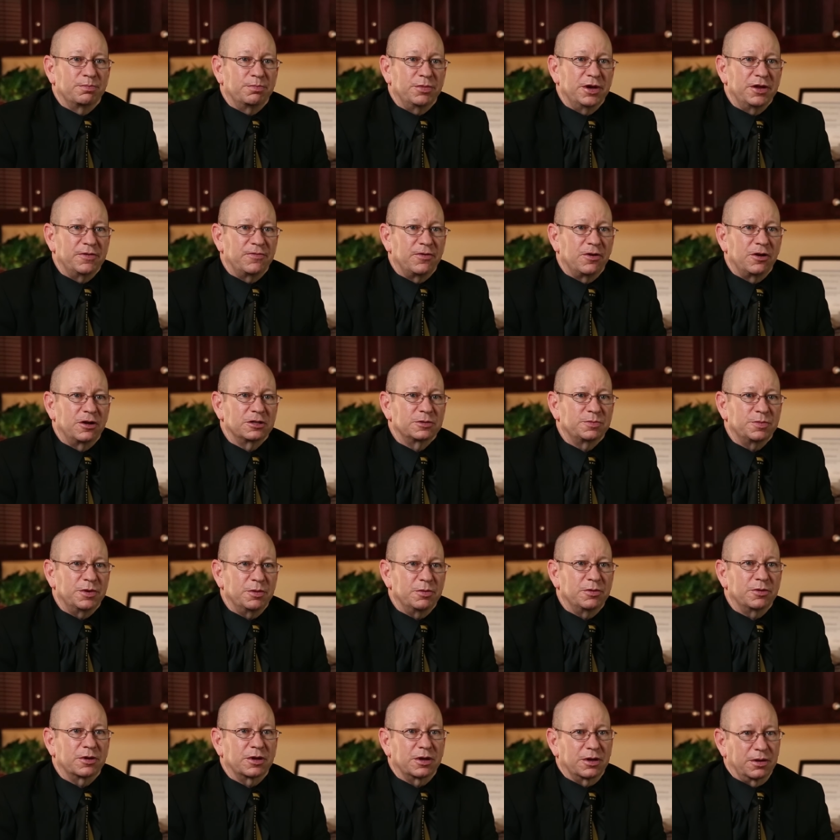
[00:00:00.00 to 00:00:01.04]
pitfalls
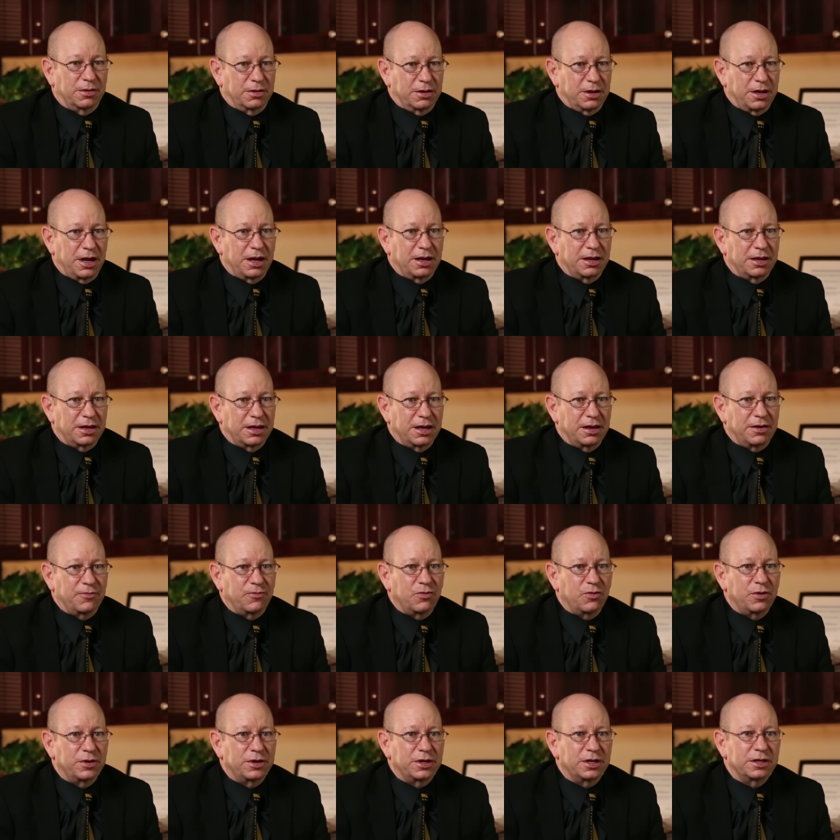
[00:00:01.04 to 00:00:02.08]
people can
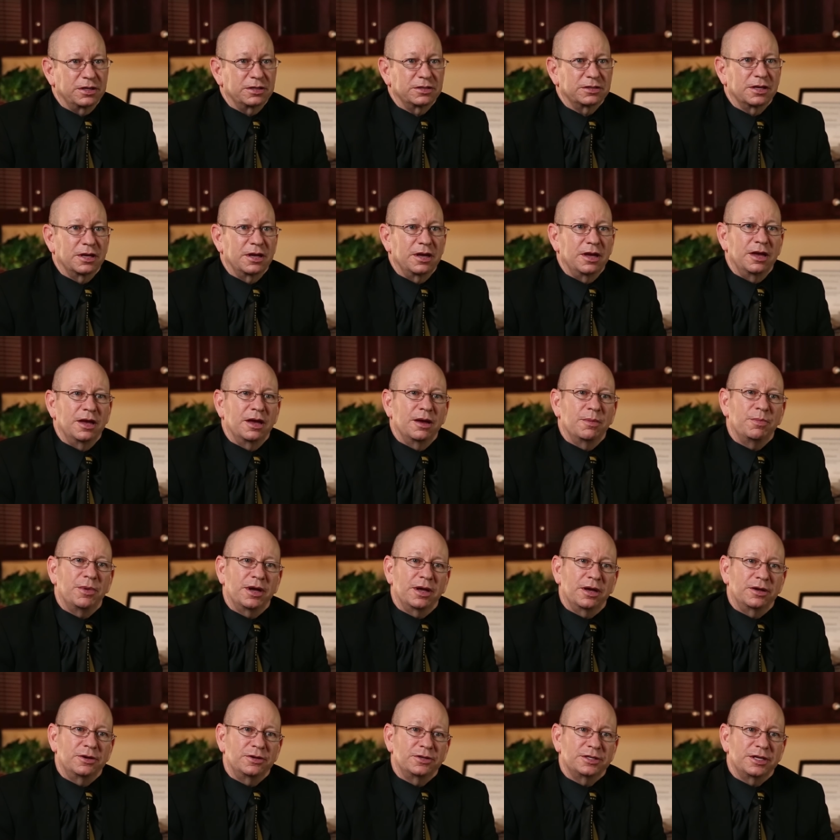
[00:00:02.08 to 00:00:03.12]
avoid is
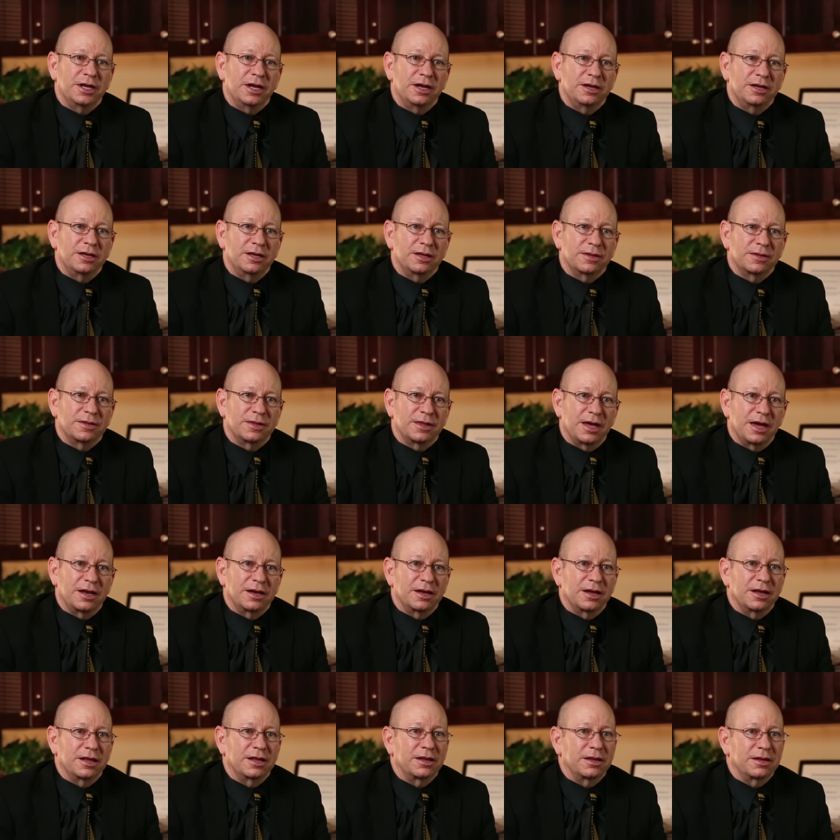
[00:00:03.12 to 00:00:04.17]
by understanding that
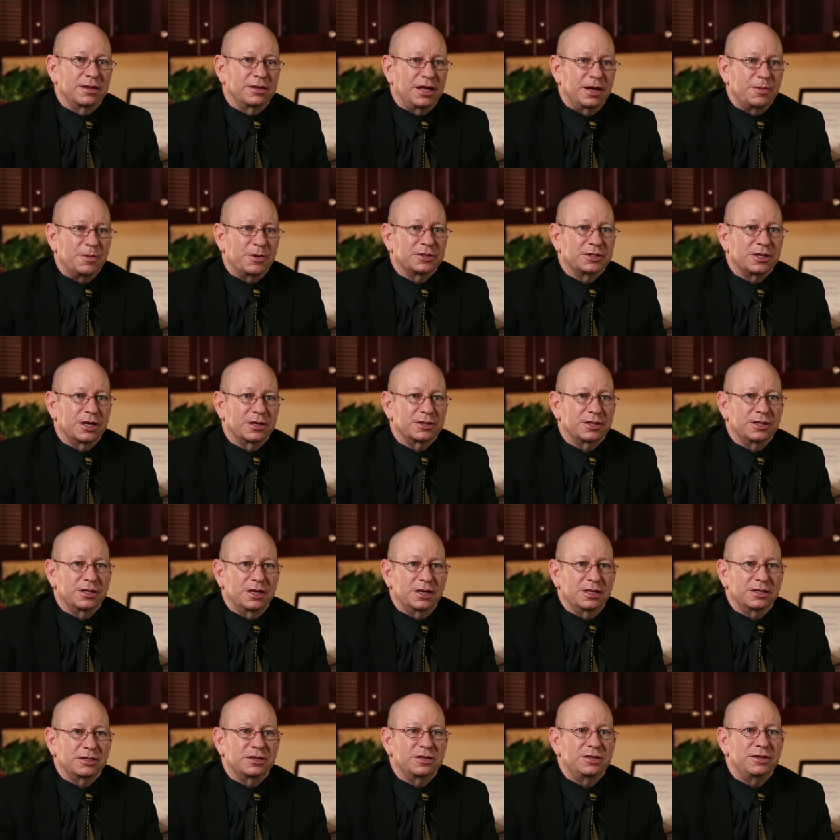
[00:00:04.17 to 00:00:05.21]
liposuction
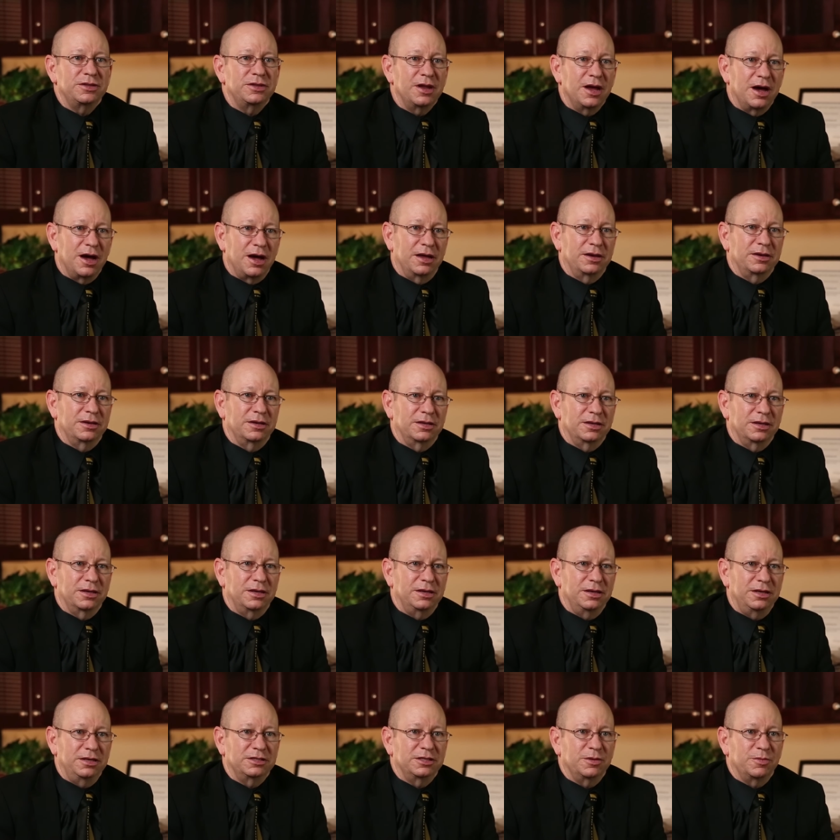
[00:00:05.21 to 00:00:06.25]
is not
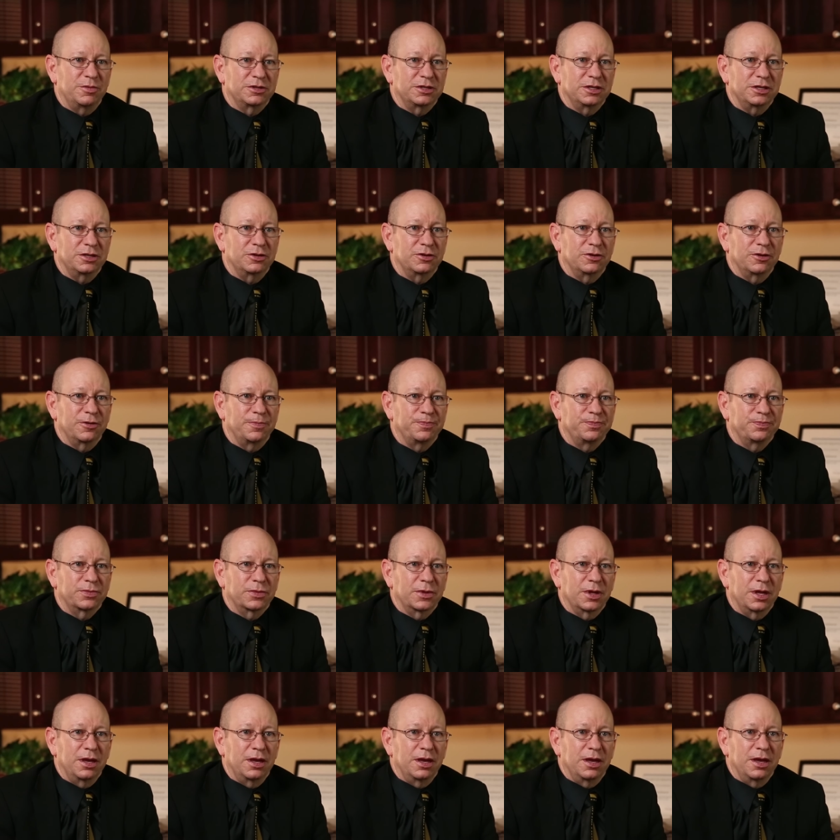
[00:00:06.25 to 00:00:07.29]
an easy procedure.
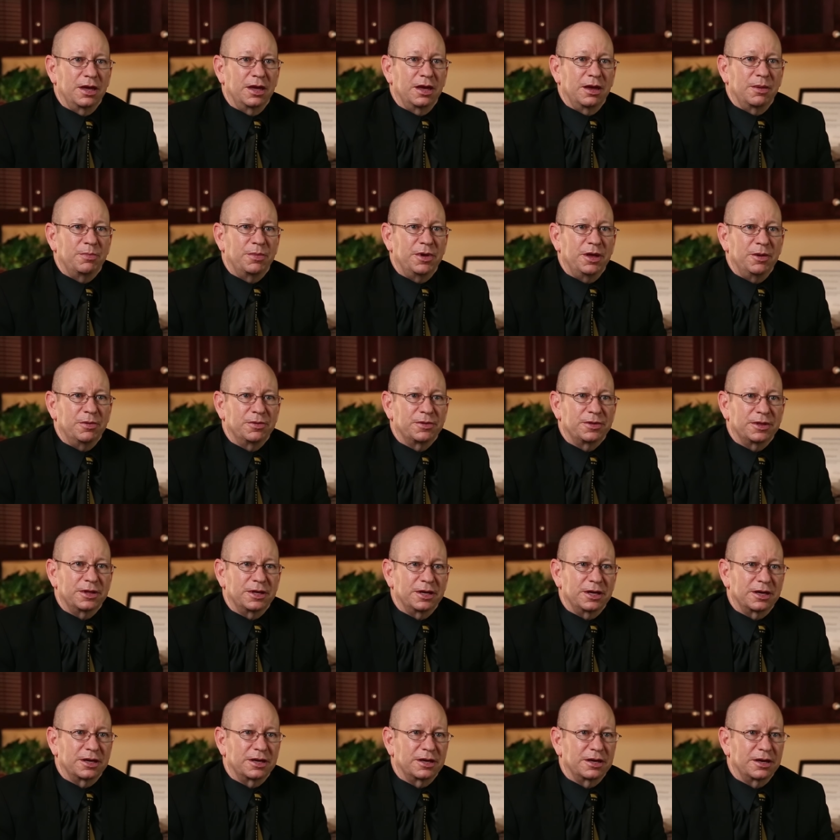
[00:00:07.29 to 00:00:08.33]
People
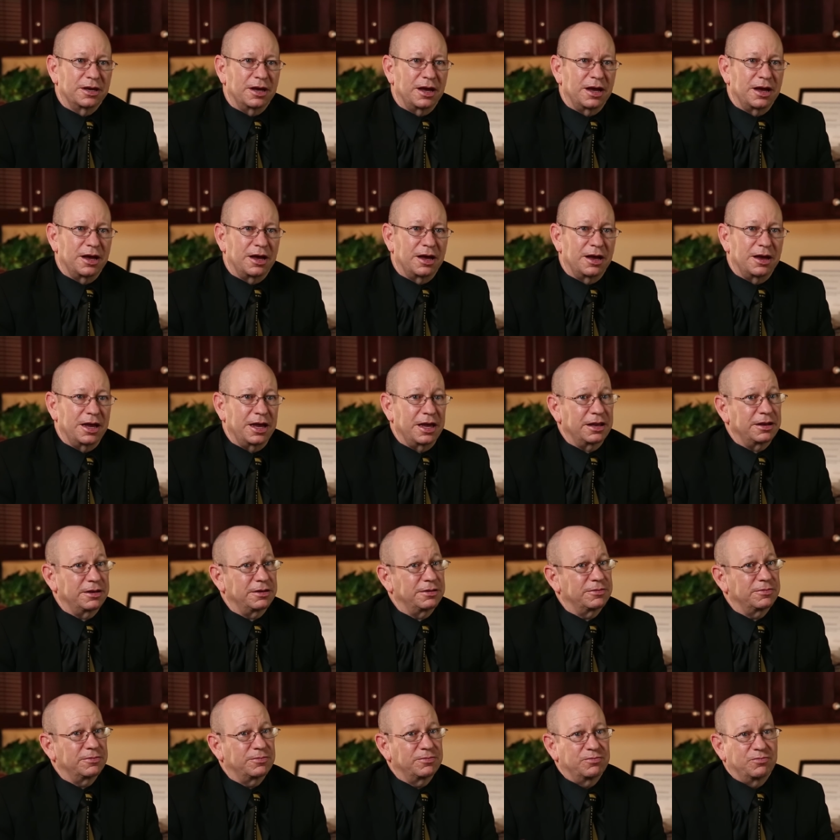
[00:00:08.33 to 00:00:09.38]
think,
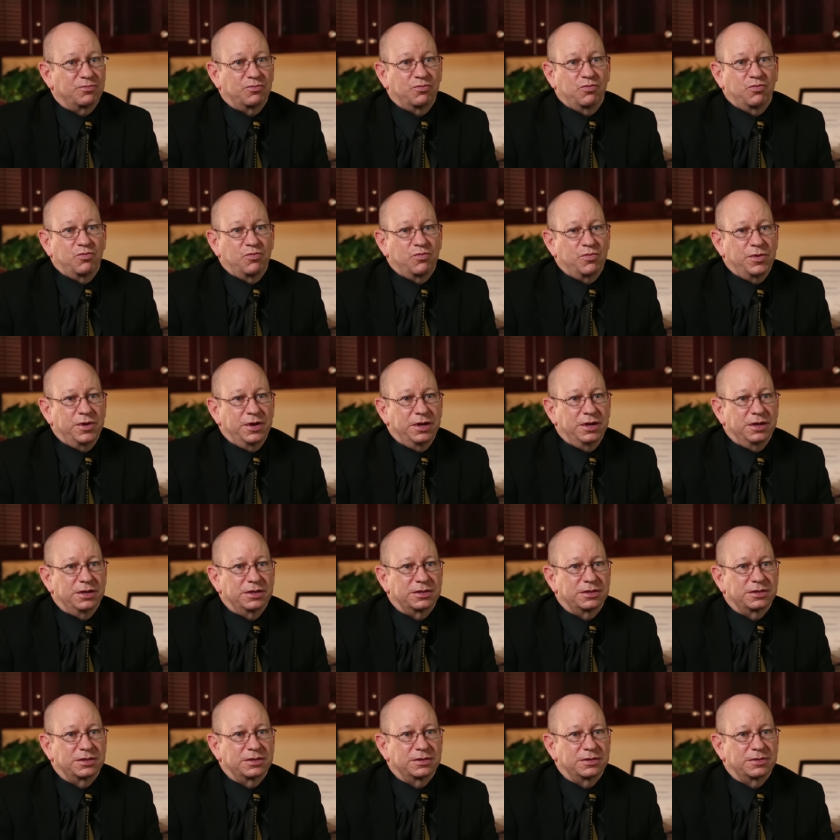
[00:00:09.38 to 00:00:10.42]
and
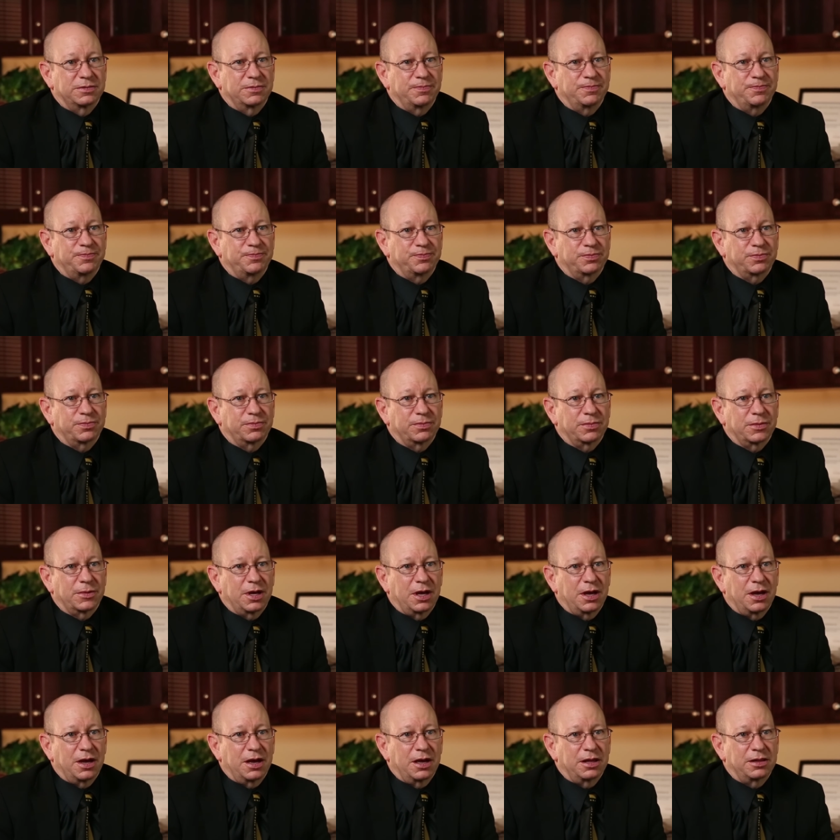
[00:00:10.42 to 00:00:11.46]
these
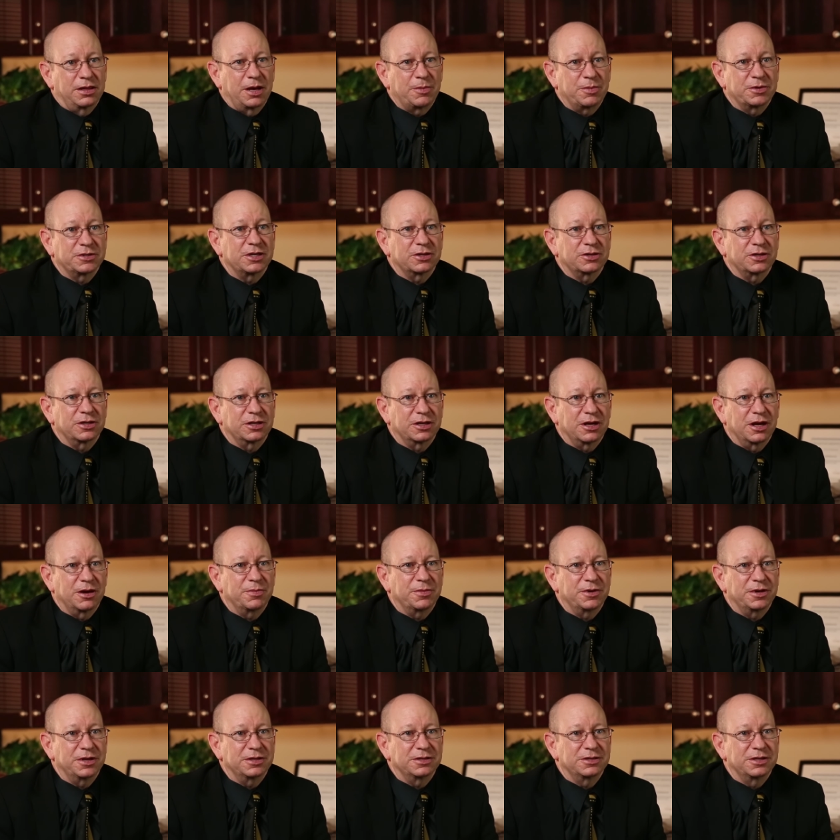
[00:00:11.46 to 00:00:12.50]
liposuction
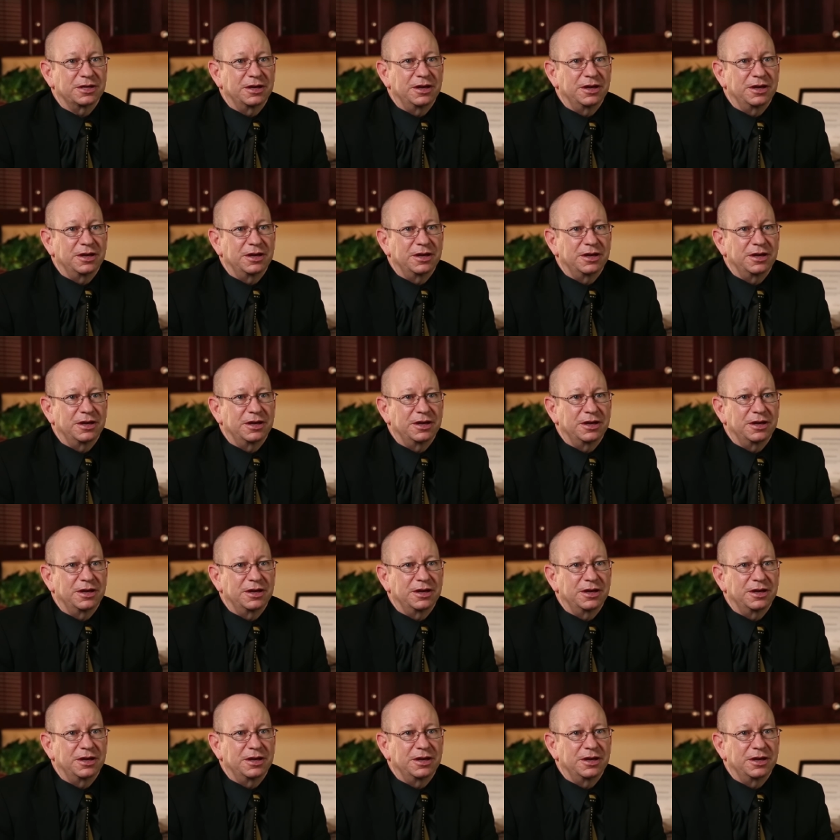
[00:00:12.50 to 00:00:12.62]
companies